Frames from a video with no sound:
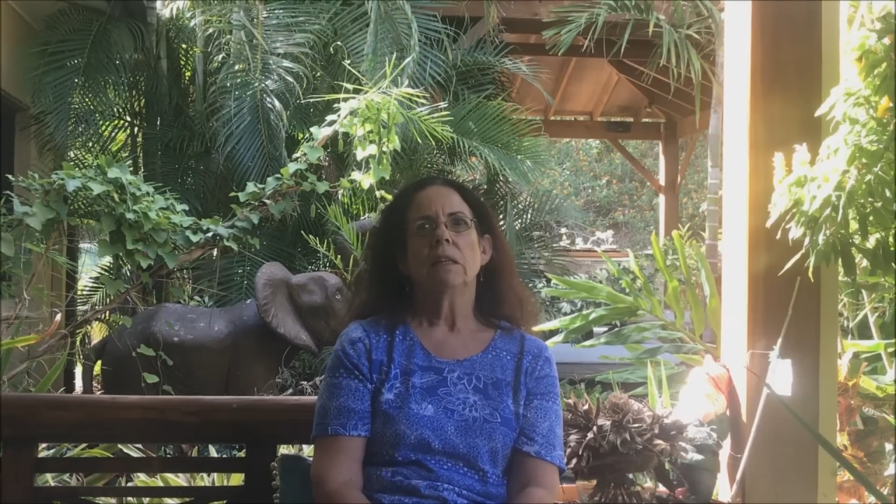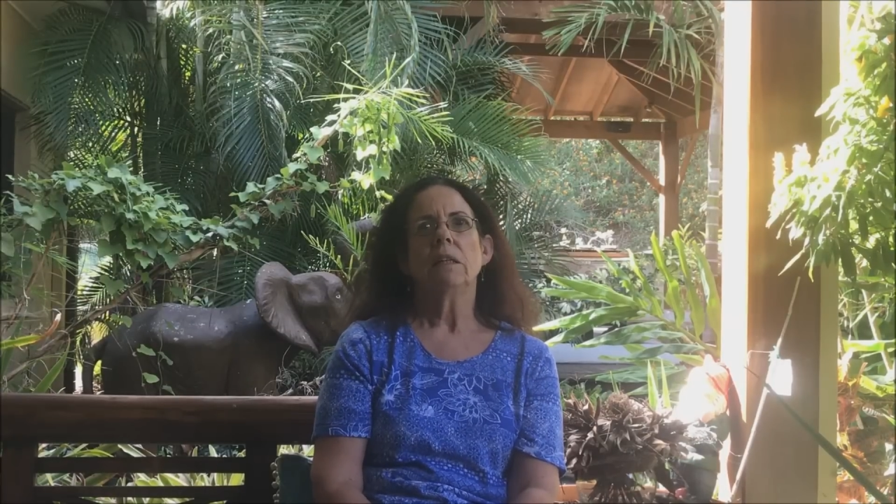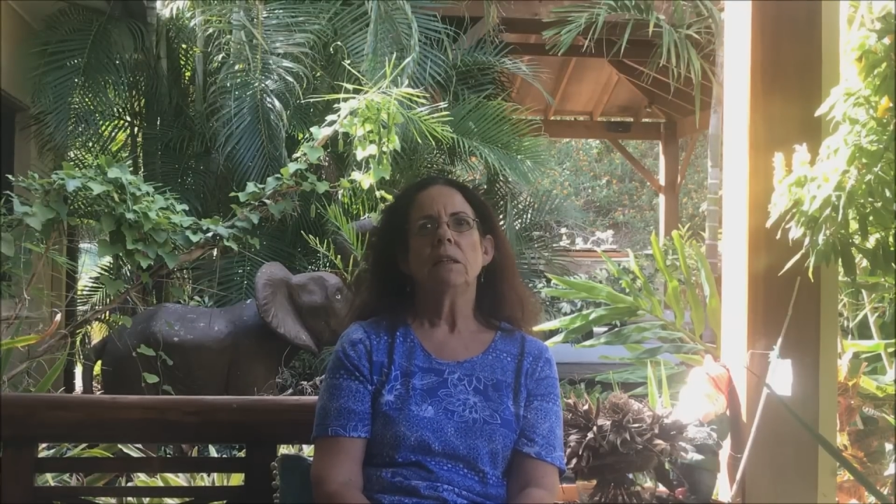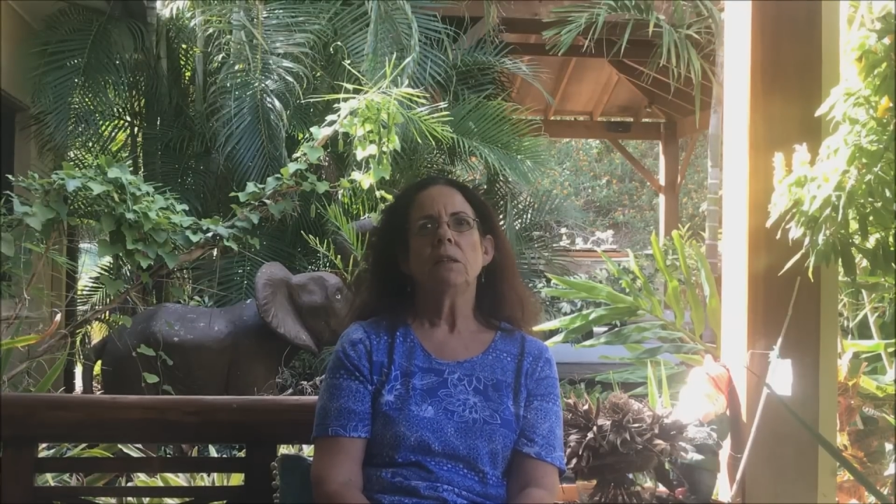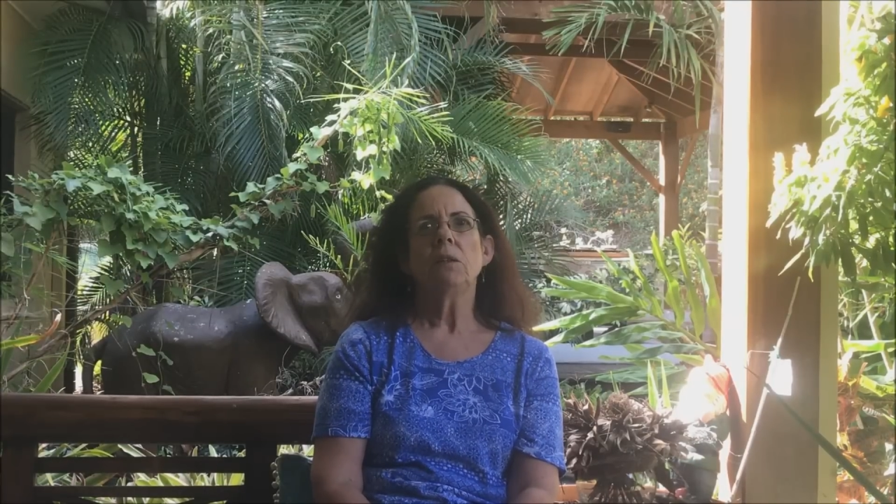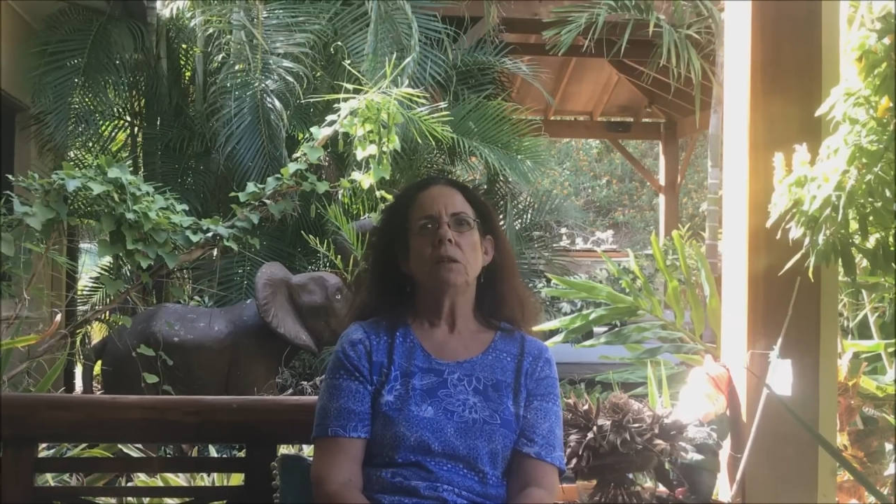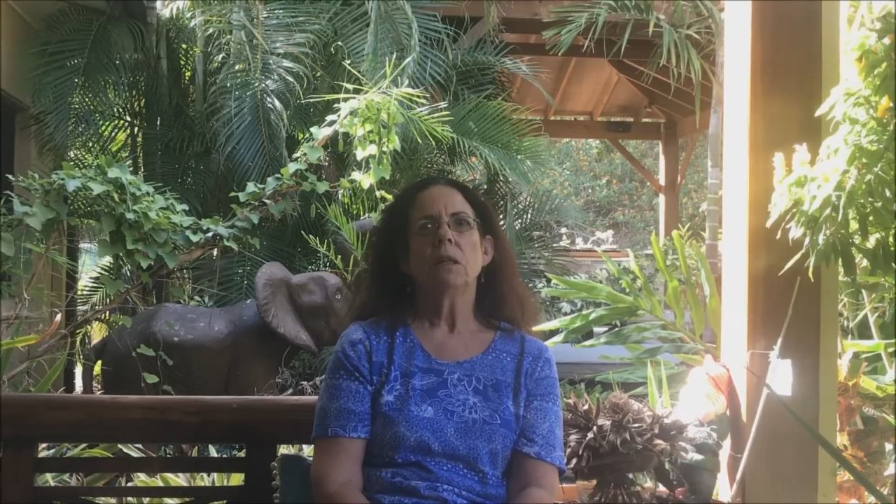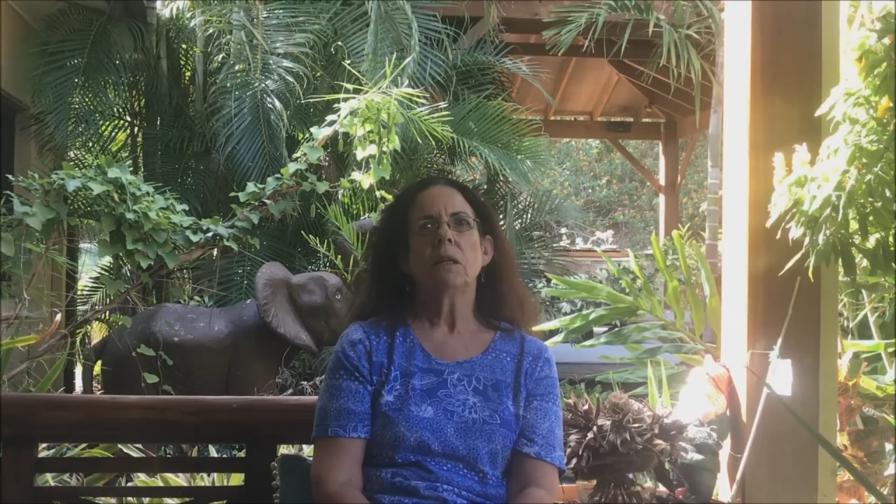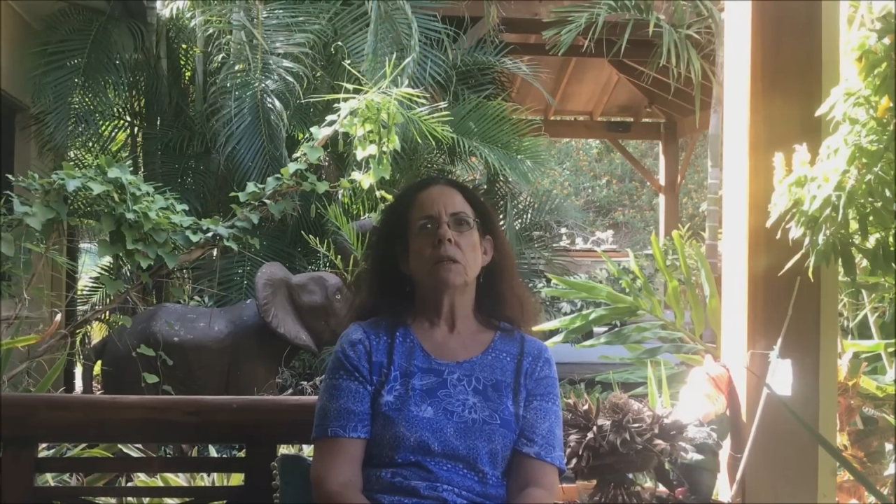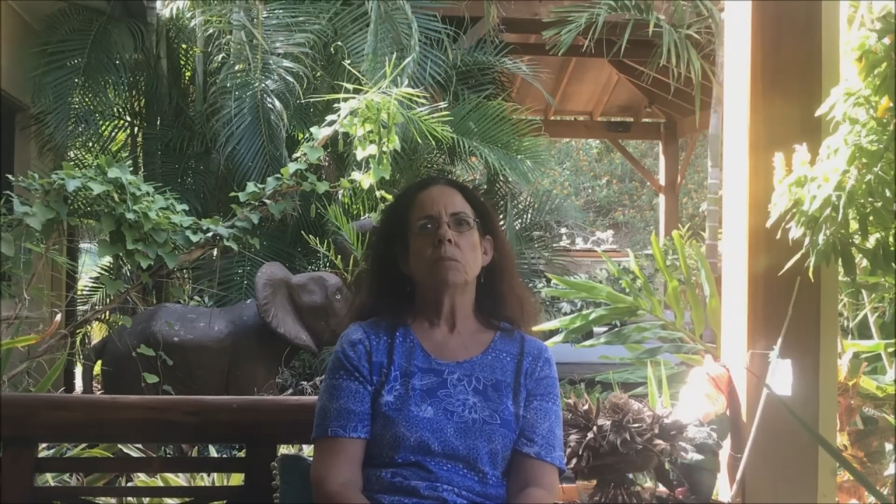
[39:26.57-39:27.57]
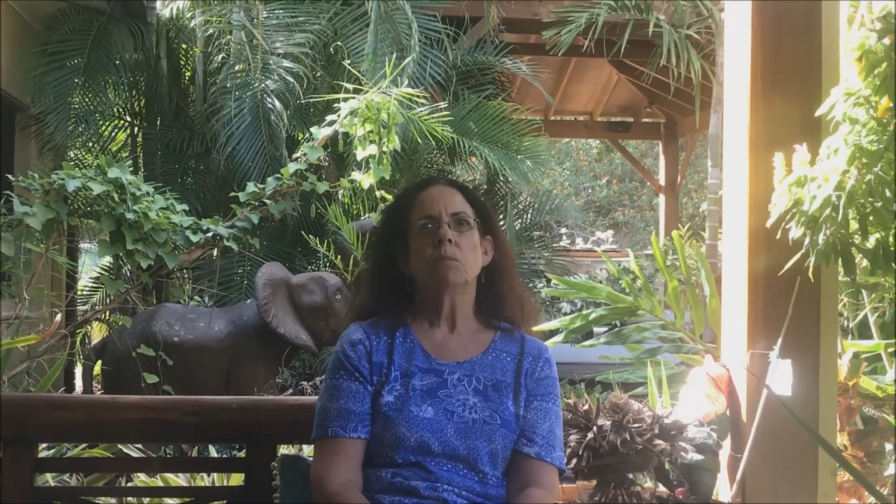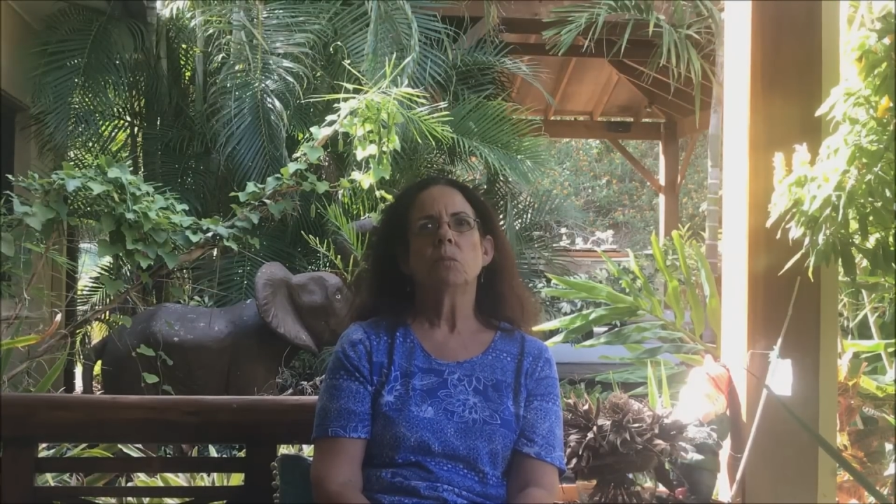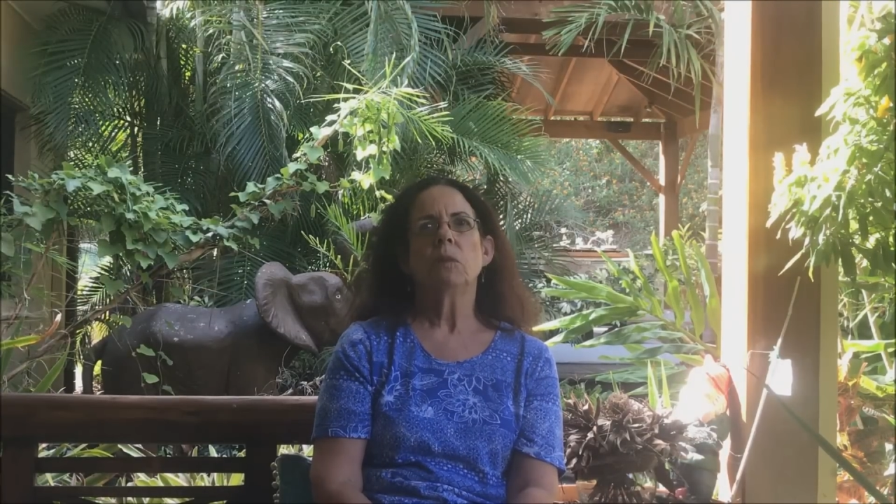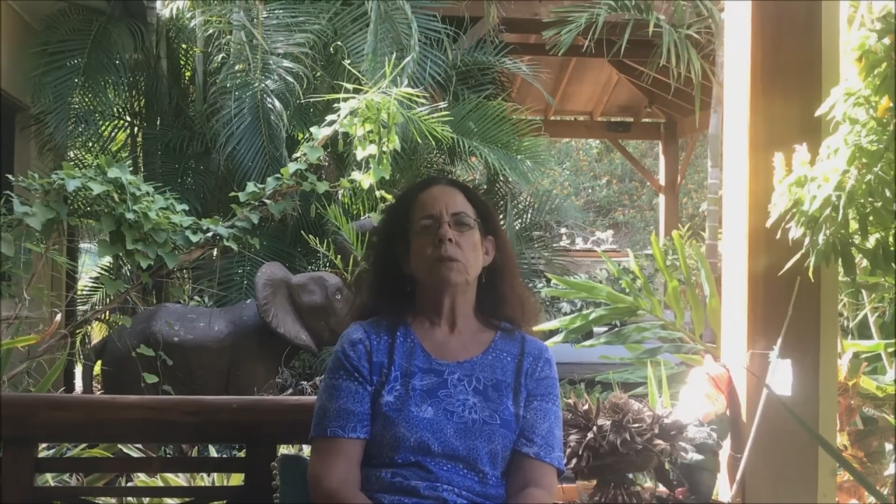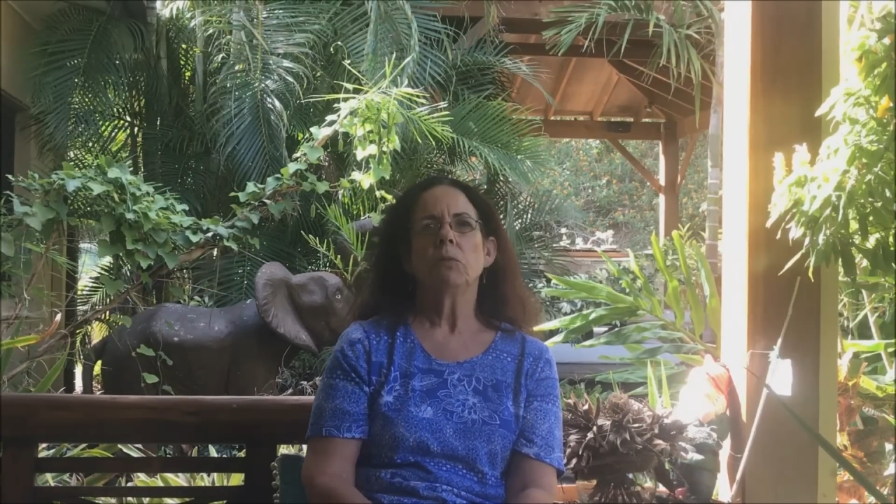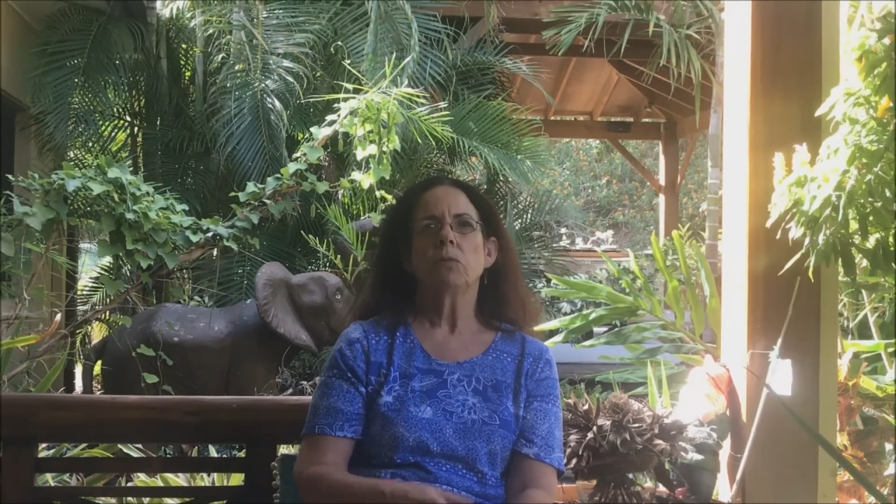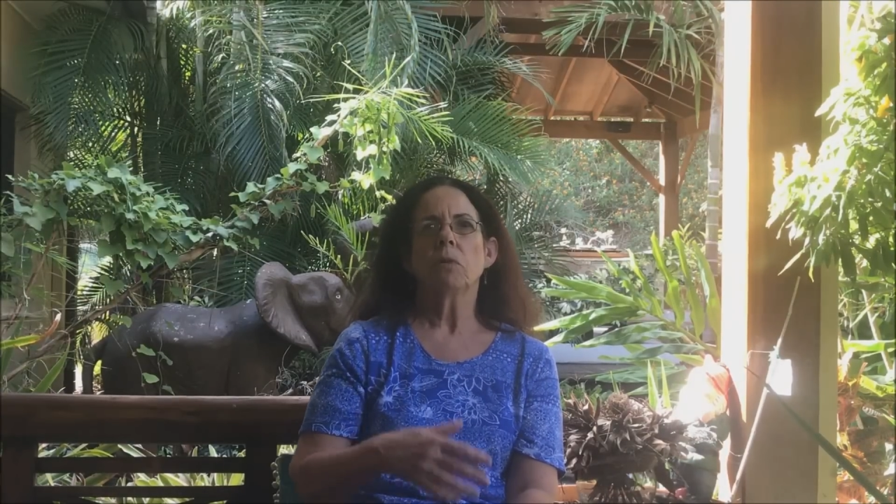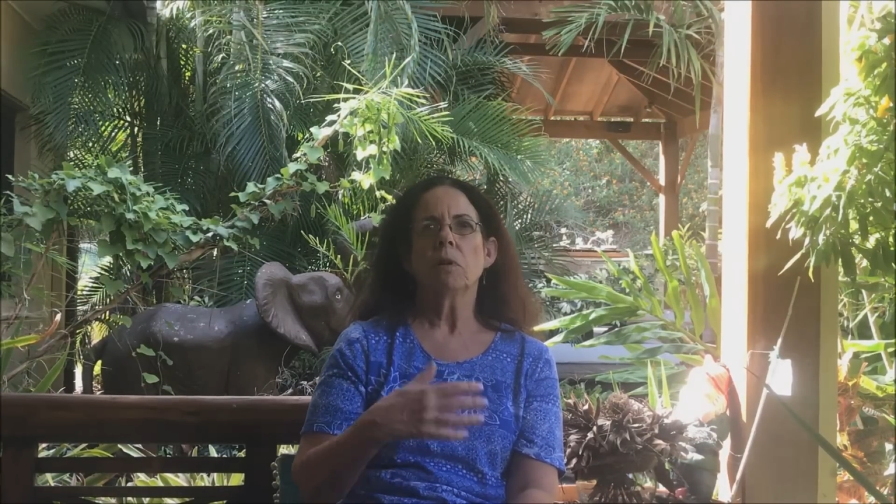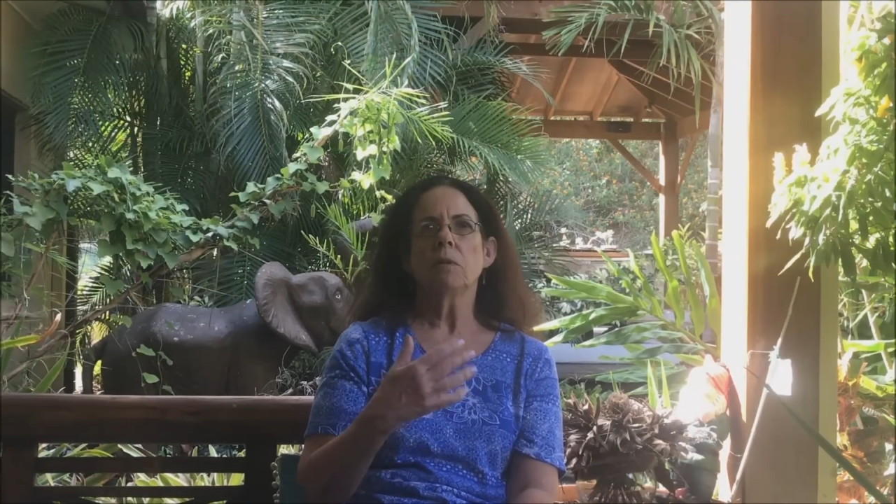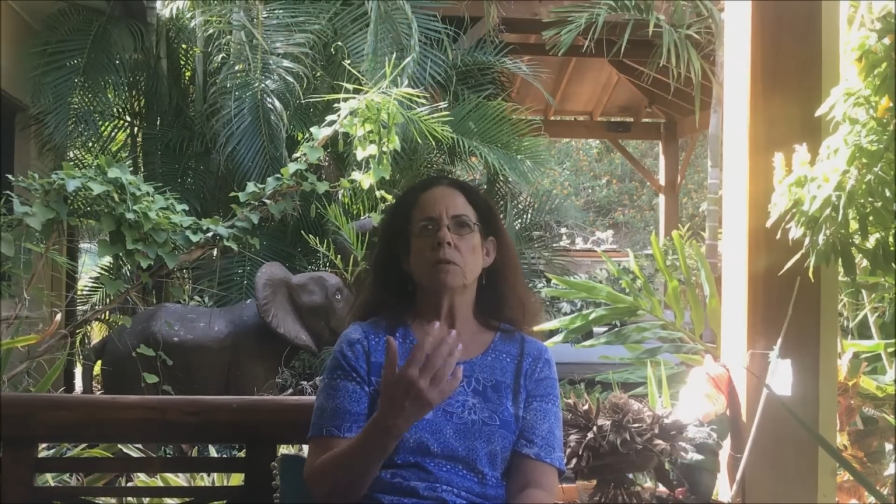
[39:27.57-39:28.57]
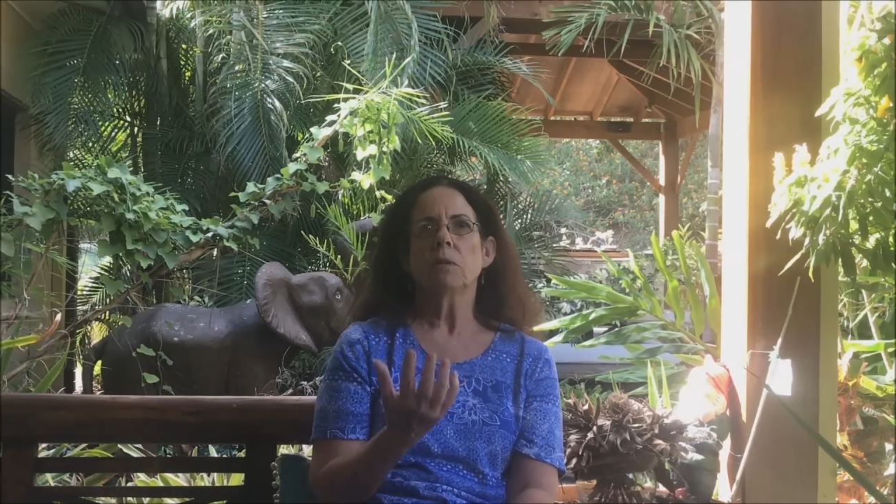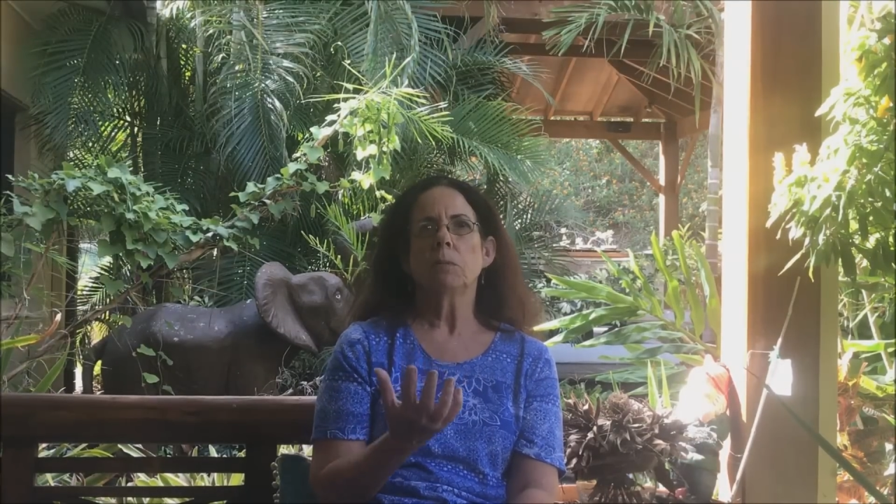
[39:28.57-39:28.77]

he was trying to